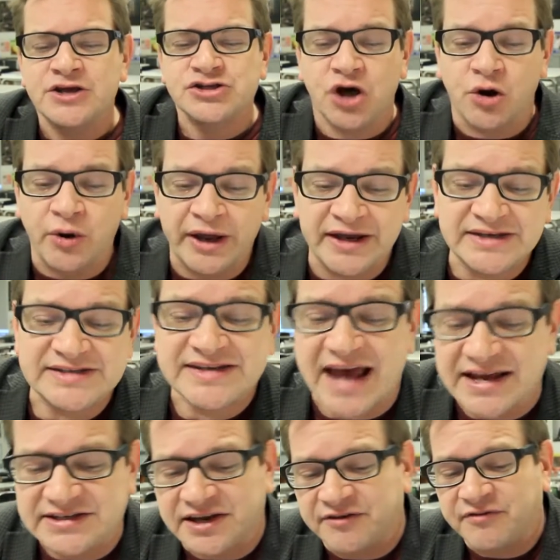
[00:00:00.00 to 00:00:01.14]
So
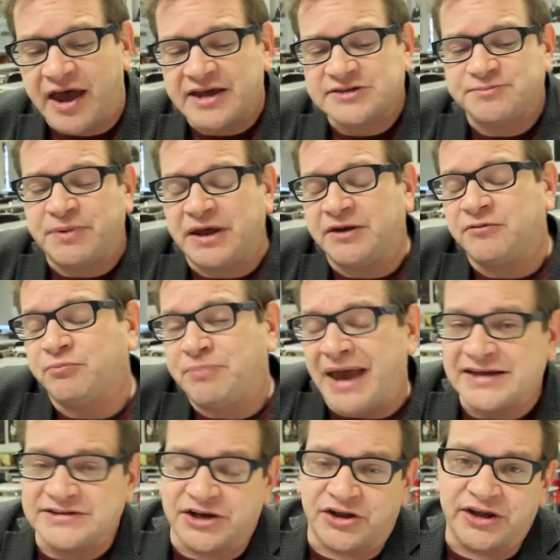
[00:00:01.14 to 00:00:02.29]
excessive has been
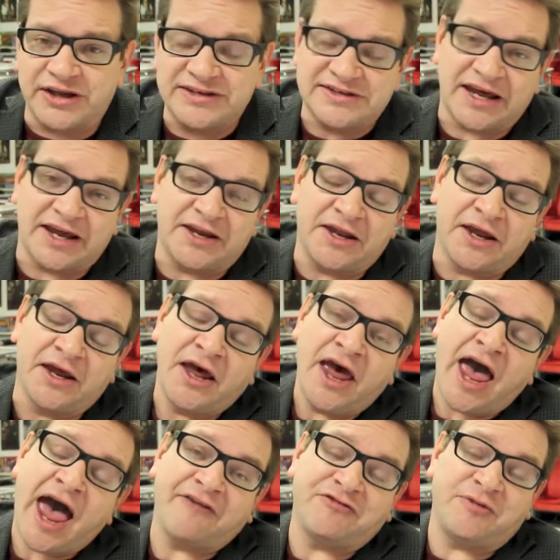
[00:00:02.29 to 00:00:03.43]
basically said to
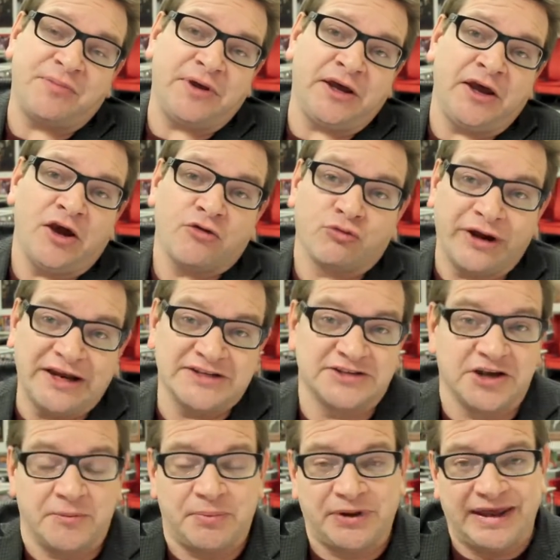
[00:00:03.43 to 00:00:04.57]
have to be
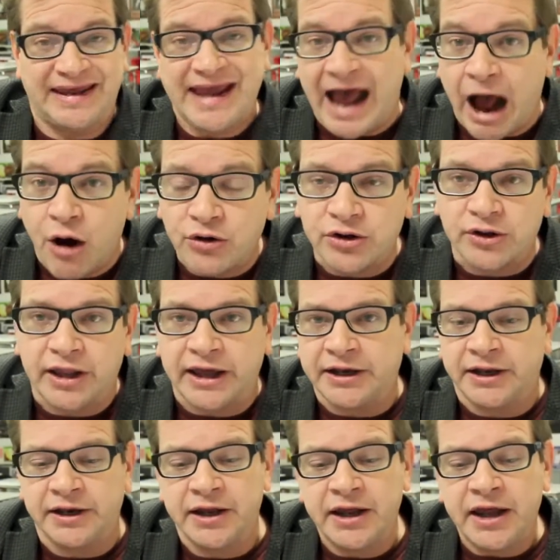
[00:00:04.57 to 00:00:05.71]
reasonably
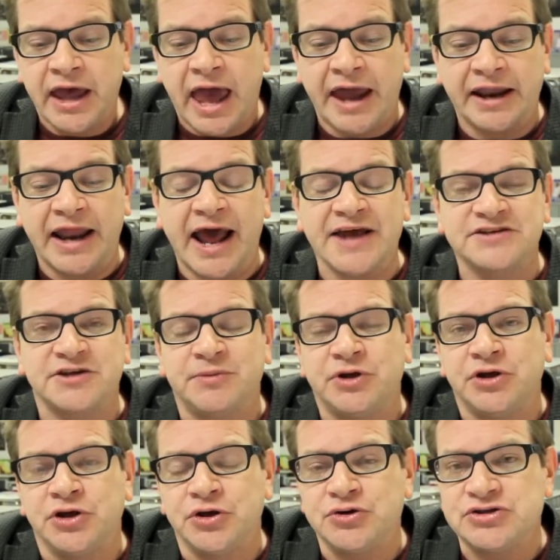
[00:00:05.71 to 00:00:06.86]
calculated, and it has to be
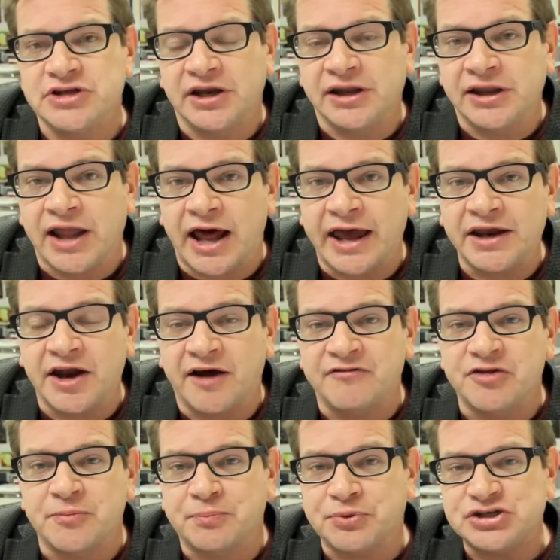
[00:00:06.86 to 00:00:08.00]
used in light of
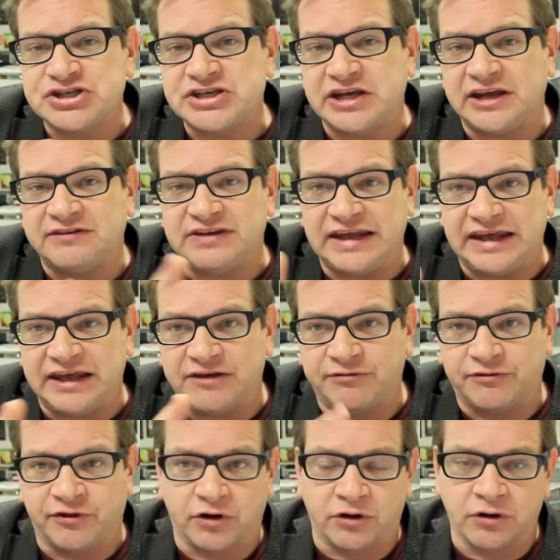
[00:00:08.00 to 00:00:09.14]
the perceived
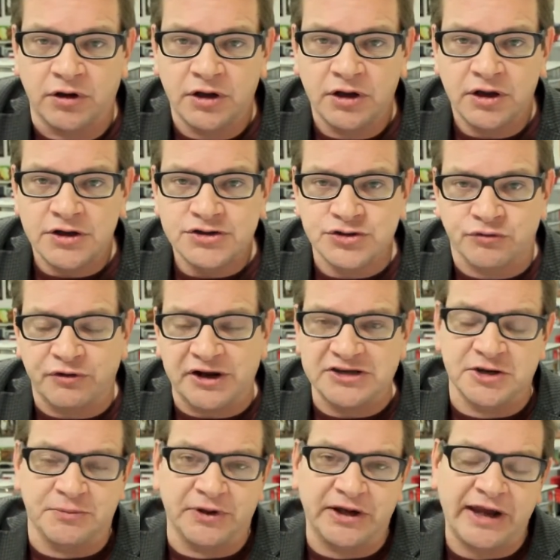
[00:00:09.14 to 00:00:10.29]
evil. So
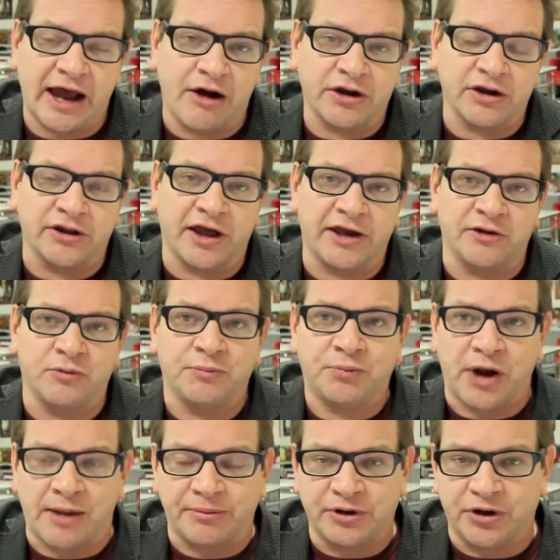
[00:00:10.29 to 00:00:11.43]
reasonably calculated would
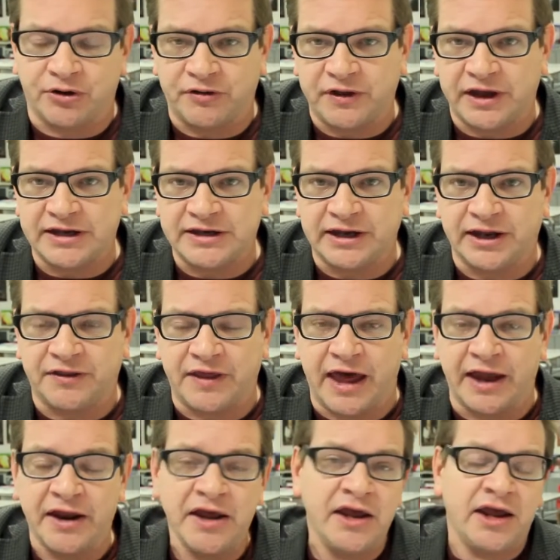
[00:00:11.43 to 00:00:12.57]
probably go to the idea
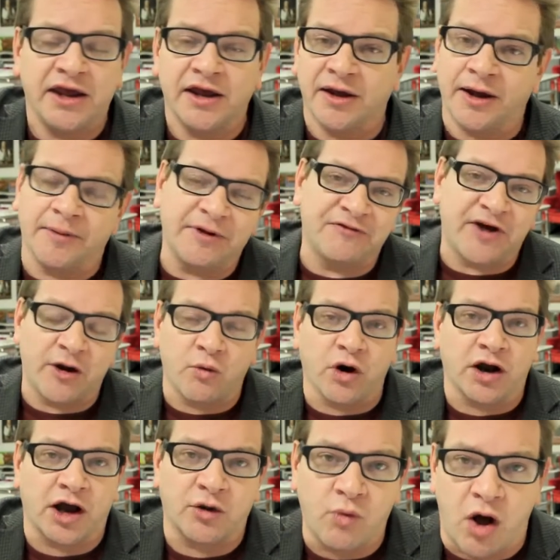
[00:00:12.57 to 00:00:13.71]
that if I
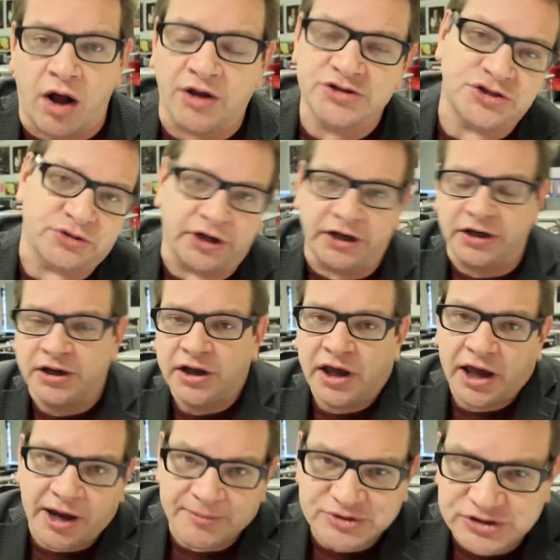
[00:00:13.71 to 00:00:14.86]
work on Wall Street
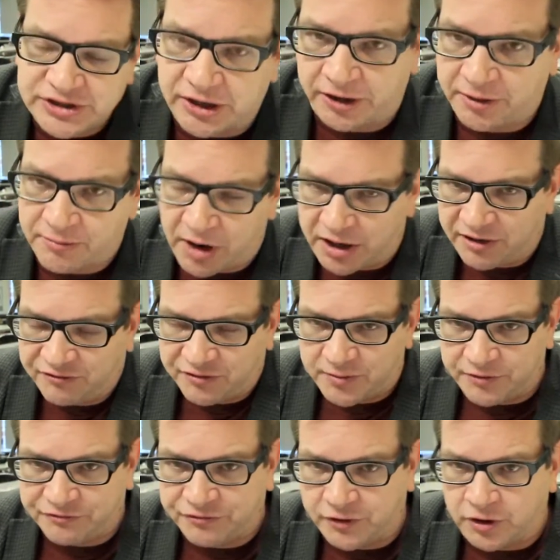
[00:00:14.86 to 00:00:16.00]
and I'm stealing money from
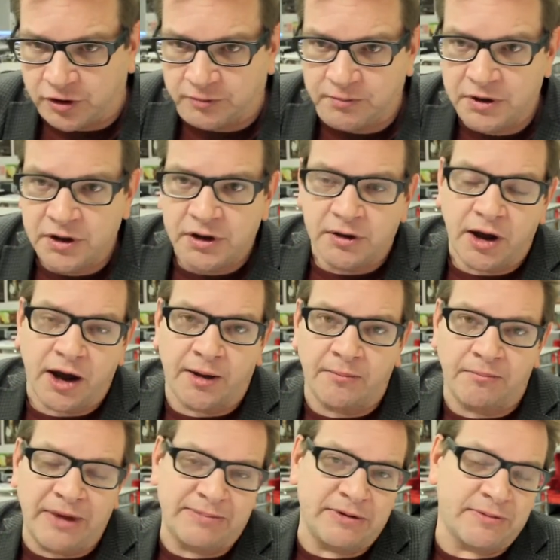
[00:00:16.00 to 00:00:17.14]
the firm,
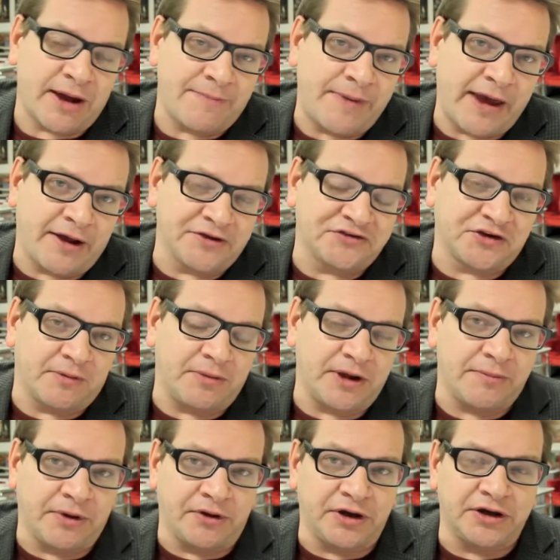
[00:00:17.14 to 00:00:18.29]
maybe my bail is going to be $1
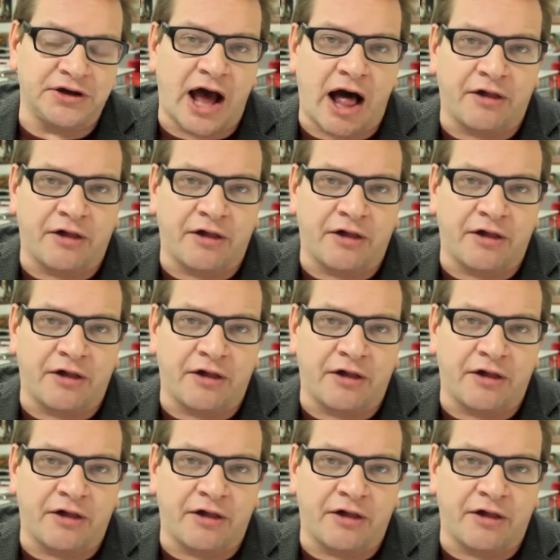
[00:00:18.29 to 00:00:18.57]
million